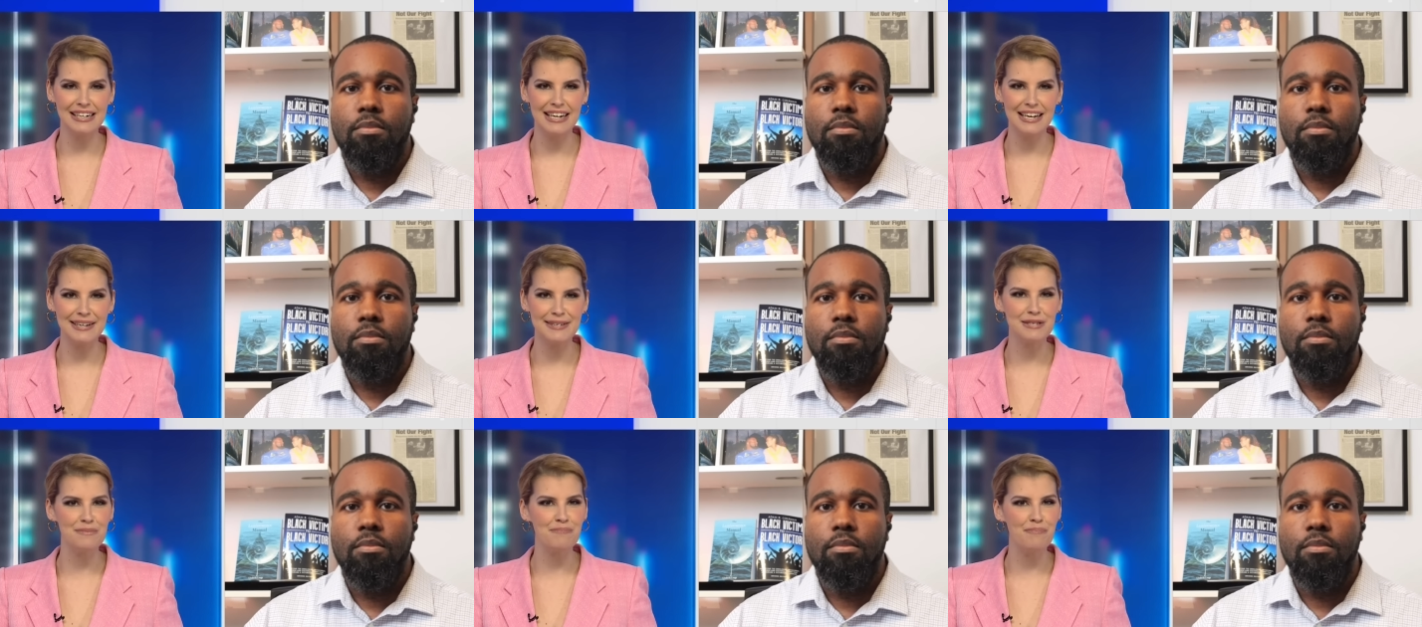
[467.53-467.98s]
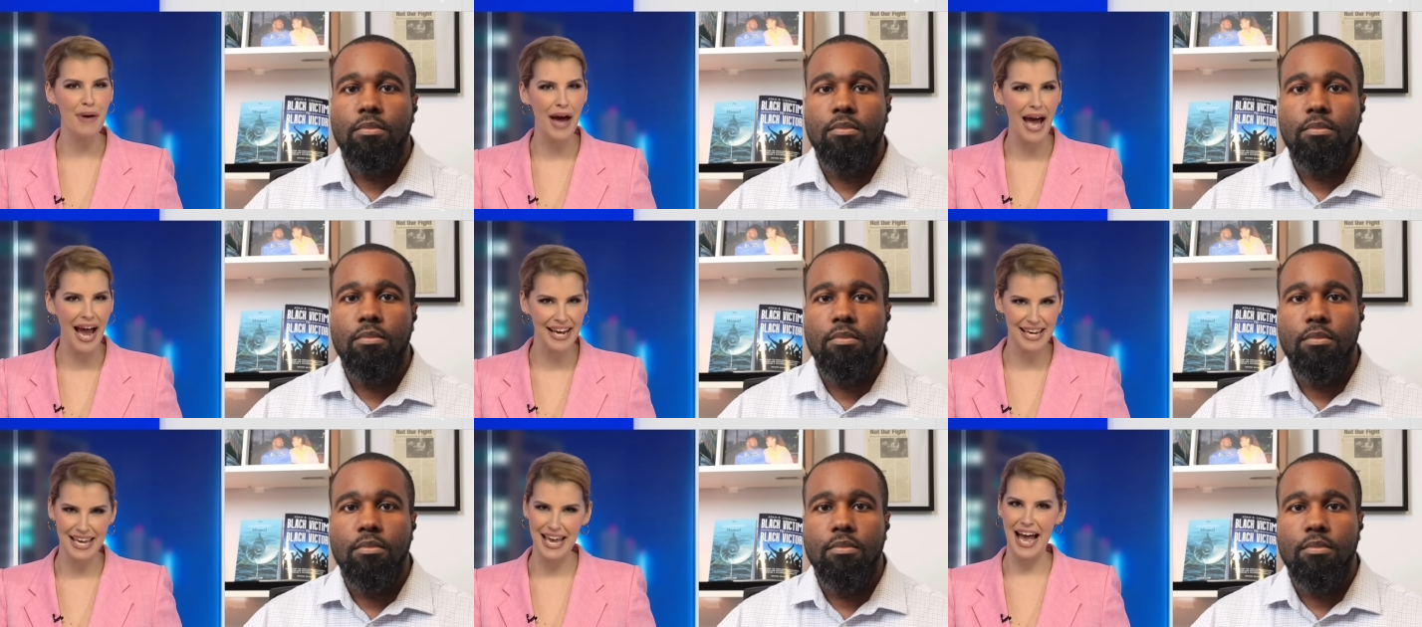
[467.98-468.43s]
Speaker 1: he's
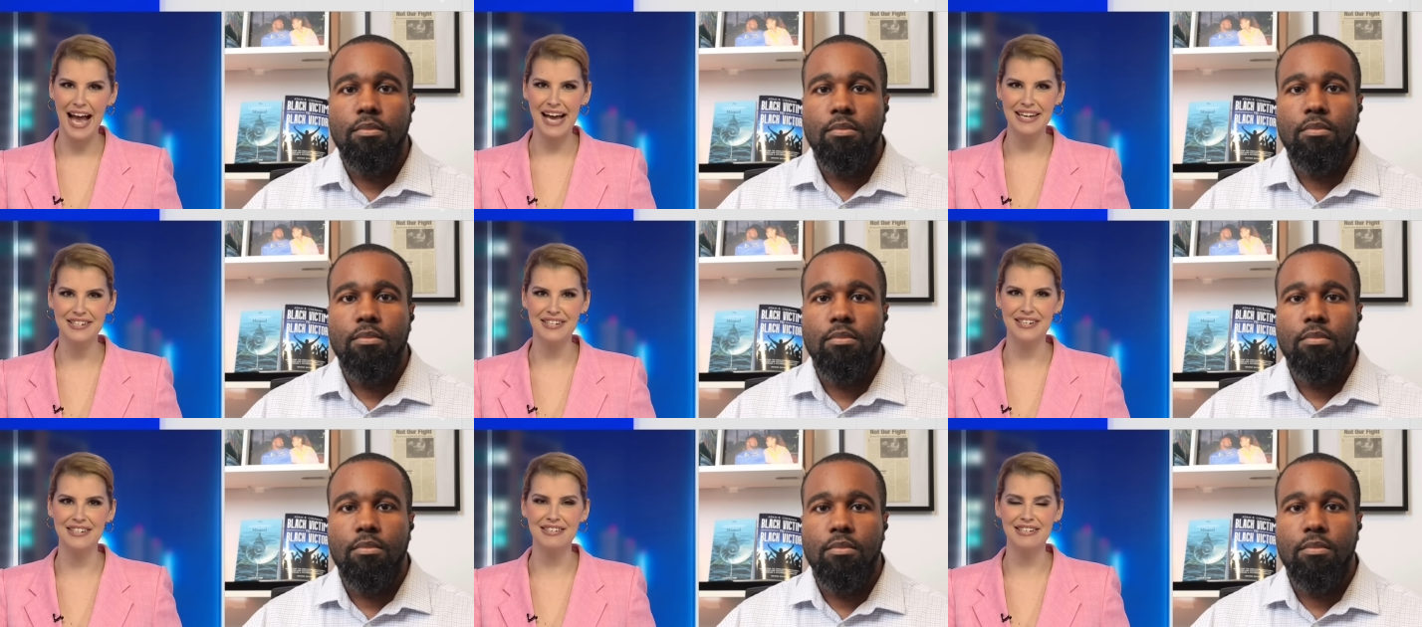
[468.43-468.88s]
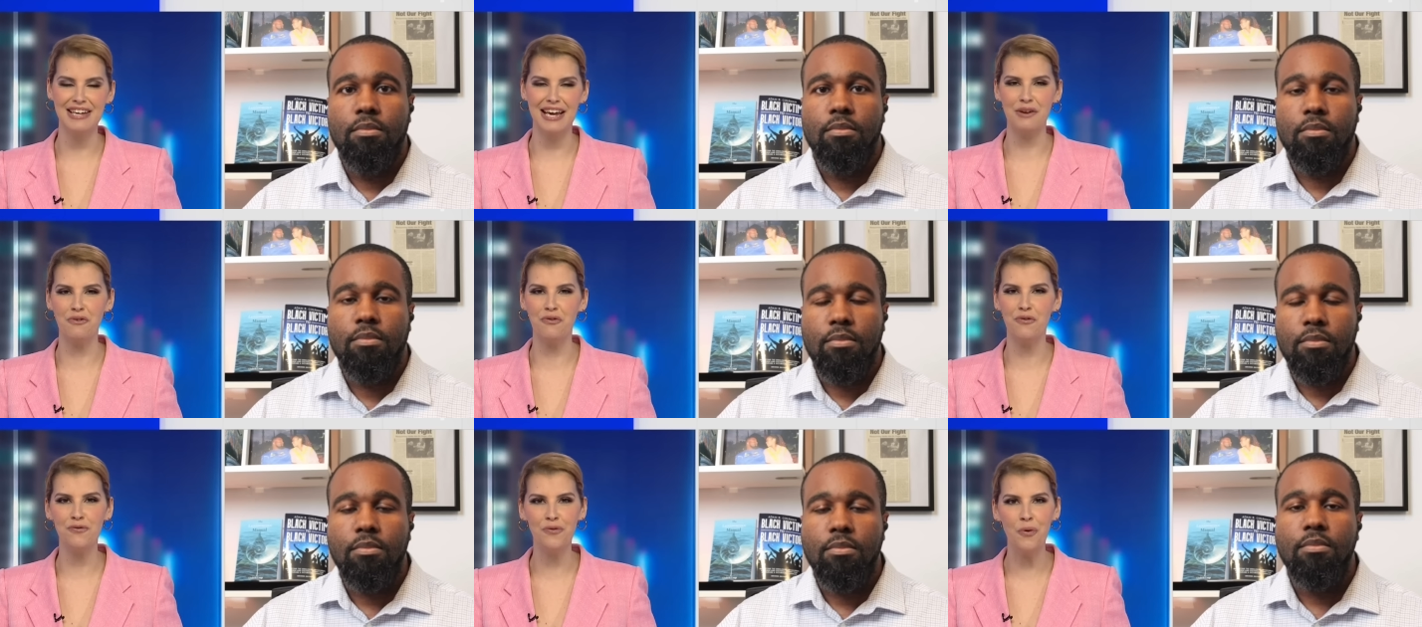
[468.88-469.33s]
back at it
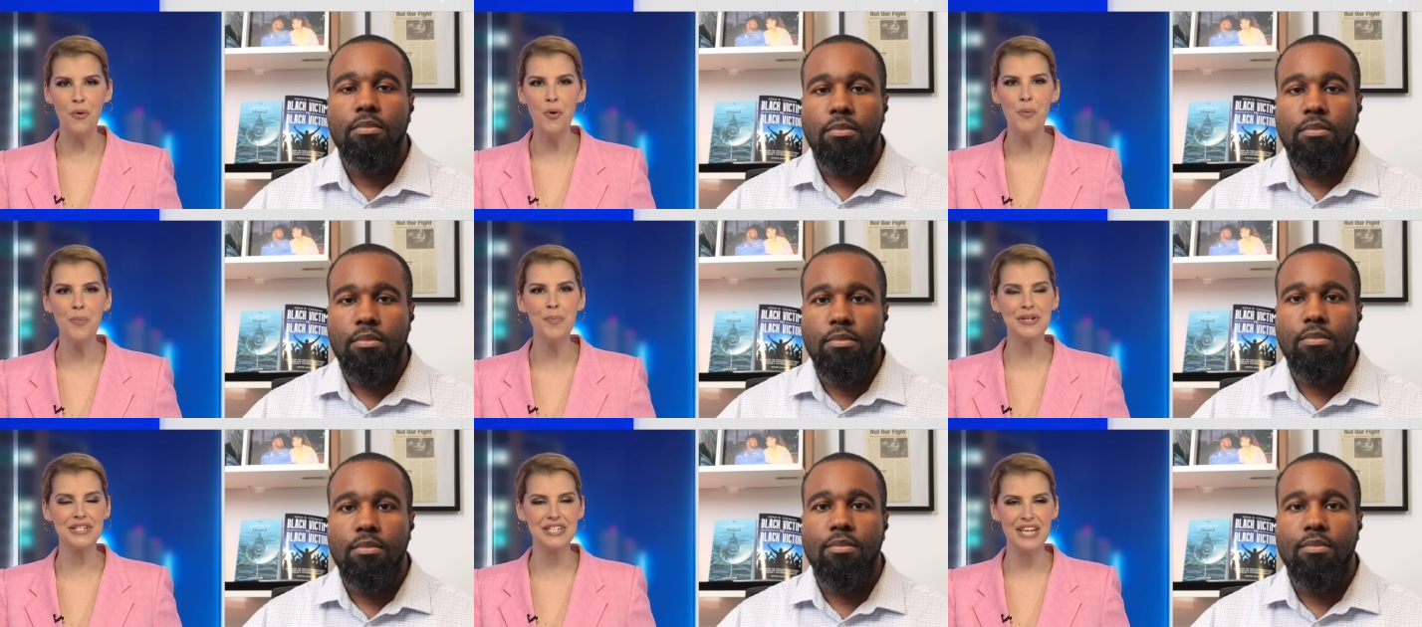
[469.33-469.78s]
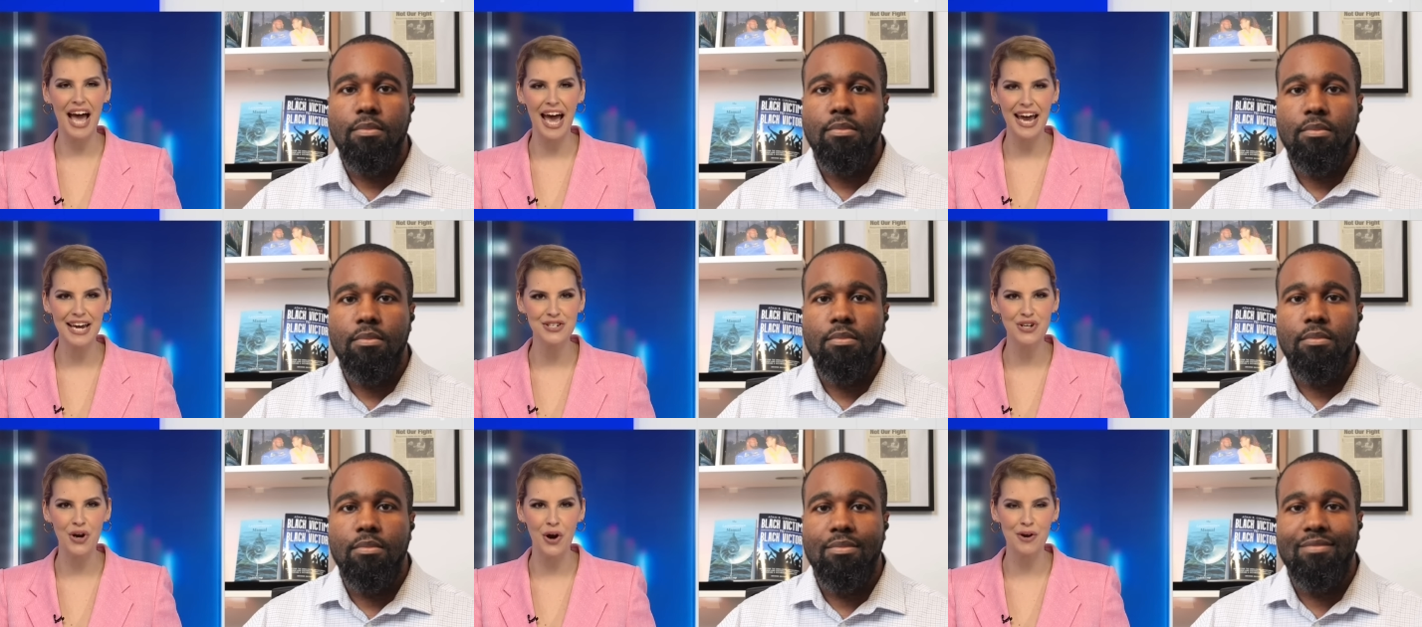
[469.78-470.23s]
in full
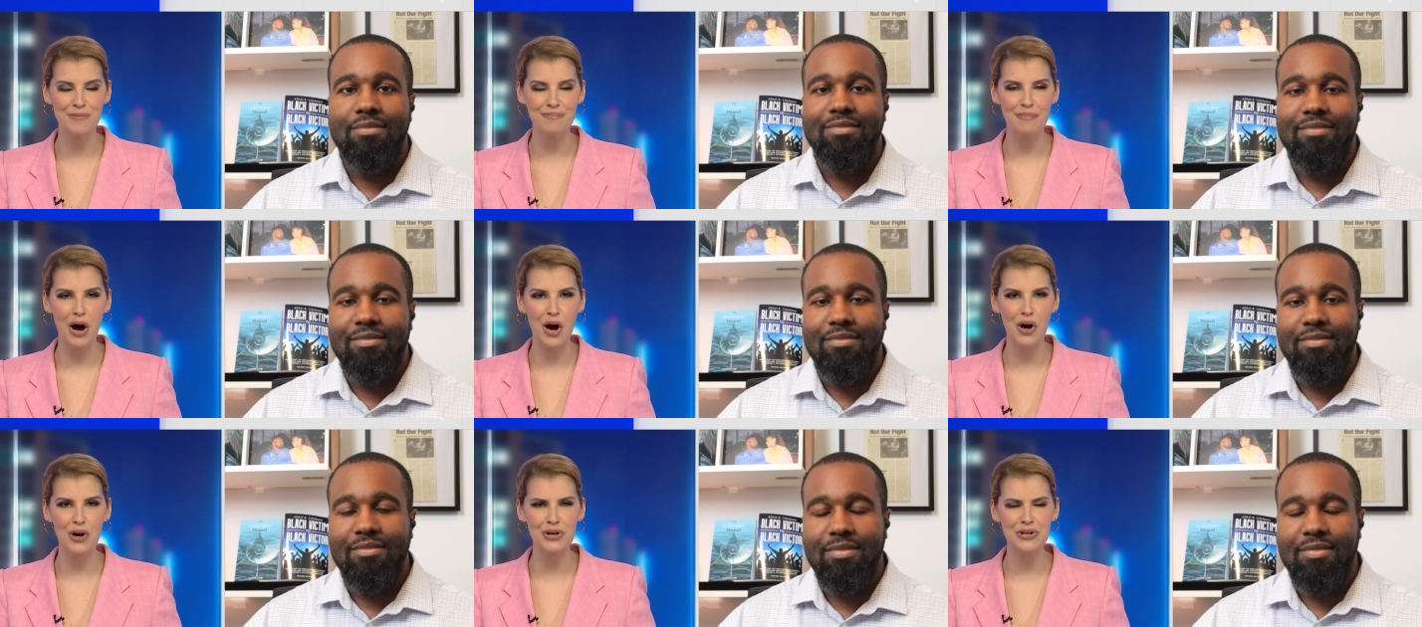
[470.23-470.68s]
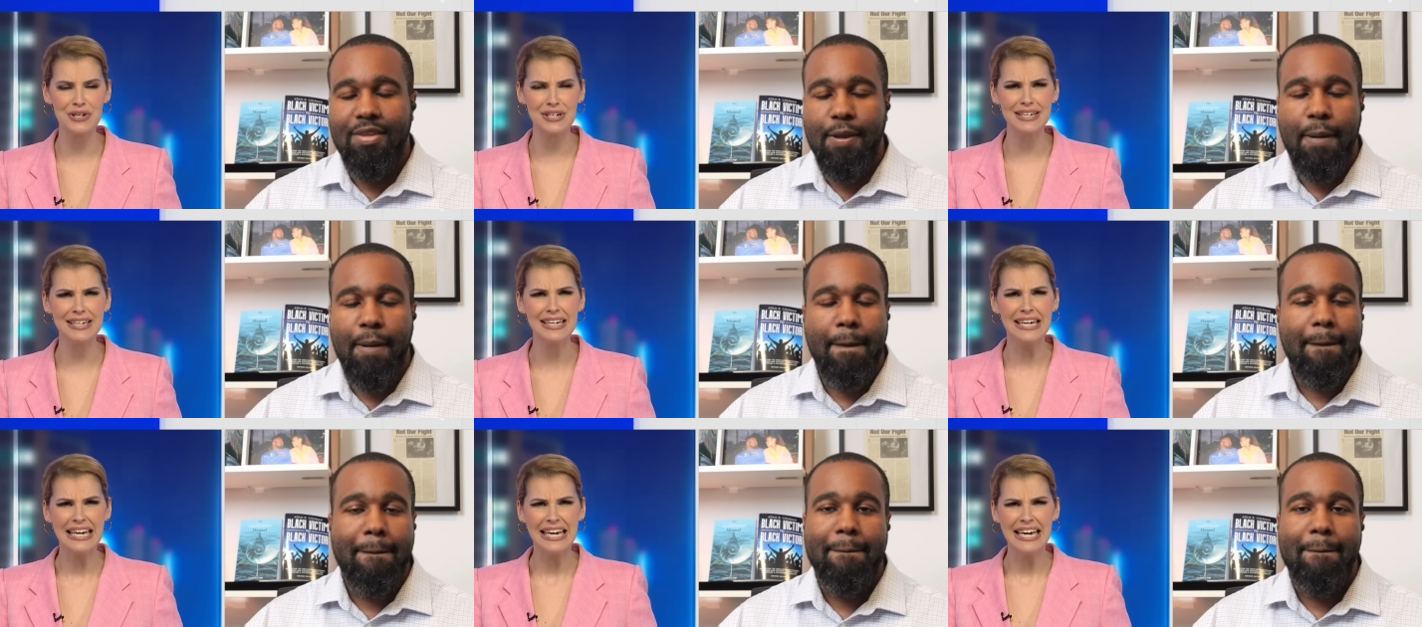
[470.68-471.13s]
potato mode, and